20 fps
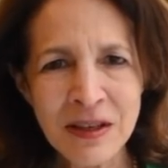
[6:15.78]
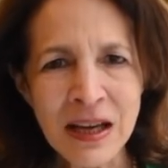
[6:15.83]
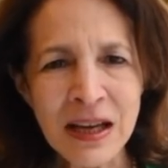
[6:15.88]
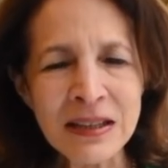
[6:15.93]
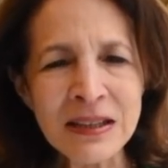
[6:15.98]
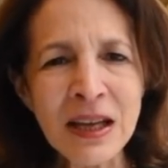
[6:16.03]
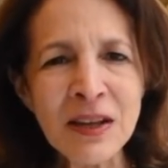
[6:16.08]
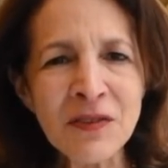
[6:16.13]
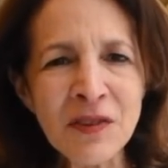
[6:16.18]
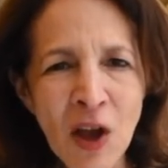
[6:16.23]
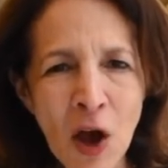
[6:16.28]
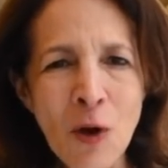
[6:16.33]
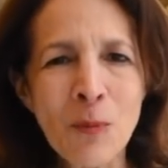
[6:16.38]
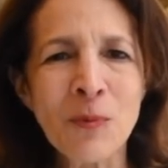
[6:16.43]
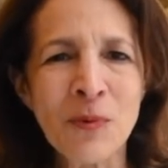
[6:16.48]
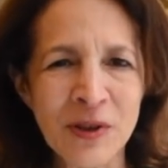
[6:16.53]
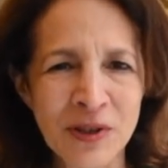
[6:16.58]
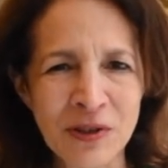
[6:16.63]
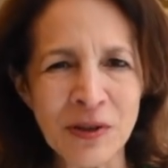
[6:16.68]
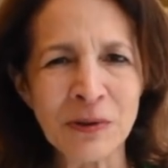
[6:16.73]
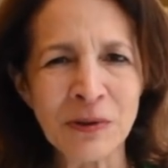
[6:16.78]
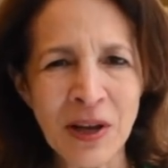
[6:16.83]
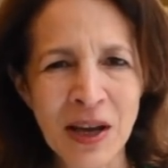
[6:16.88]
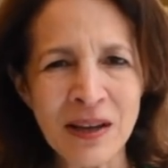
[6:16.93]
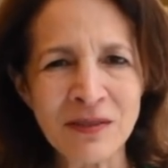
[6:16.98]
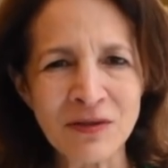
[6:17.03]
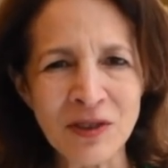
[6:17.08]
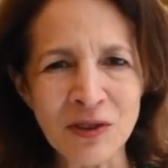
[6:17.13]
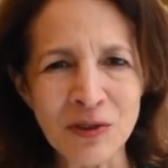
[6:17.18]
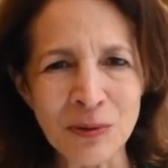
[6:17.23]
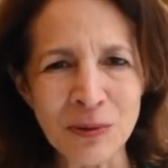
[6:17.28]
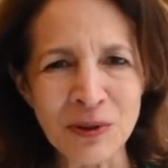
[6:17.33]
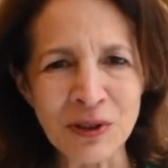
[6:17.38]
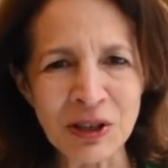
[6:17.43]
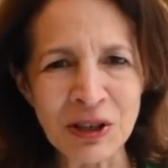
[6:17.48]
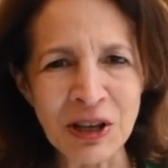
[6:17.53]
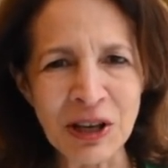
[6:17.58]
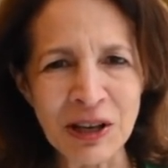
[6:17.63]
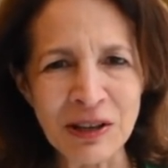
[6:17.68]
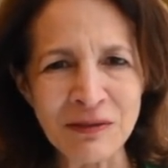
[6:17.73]
And let's hope we don't have to do it
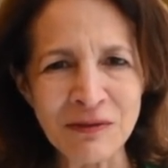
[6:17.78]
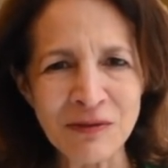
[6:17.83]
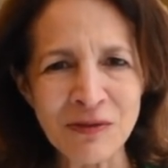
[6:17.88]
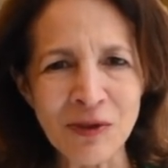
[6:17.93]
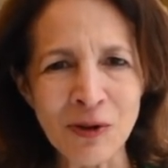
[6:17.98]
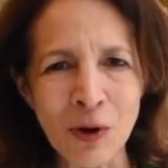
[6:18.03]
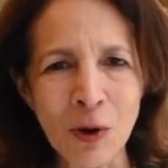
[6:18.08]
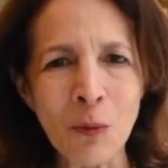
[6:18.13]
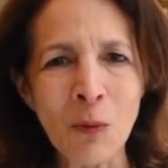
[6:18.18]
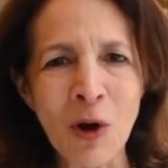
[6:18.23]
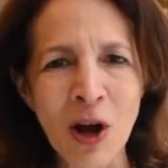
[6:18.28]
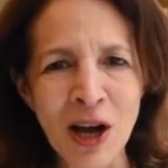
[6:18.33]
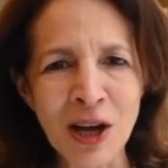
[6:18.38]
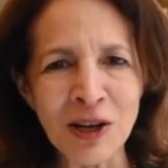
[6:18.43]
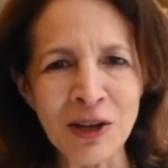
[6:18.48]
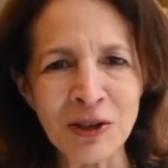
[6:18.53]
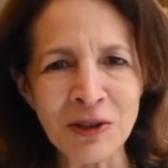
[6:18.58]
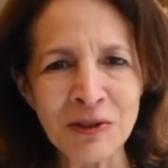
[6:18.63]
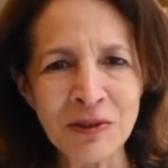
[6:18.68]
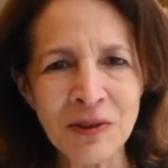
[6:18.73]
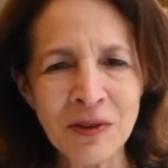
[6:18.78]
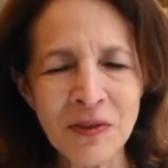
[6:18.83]
again for a while.